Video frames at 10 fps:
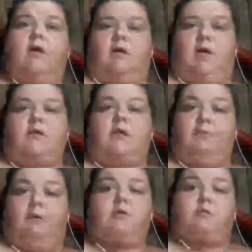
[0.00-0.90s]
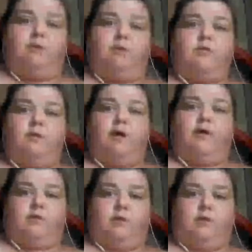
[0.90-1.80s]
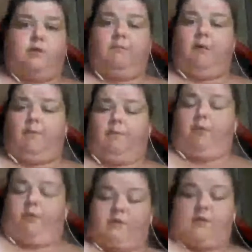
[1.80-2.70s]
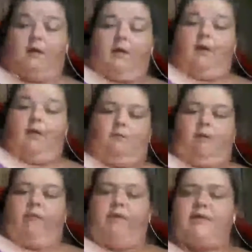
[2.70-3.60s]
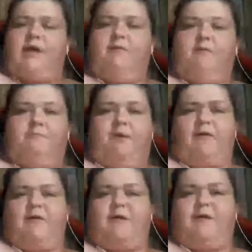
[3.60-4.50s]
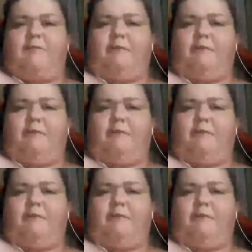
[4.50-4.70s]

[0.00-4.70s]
Yes, I bought some of those 2,000 and some odd books. Wow, that's kind of embarrassing to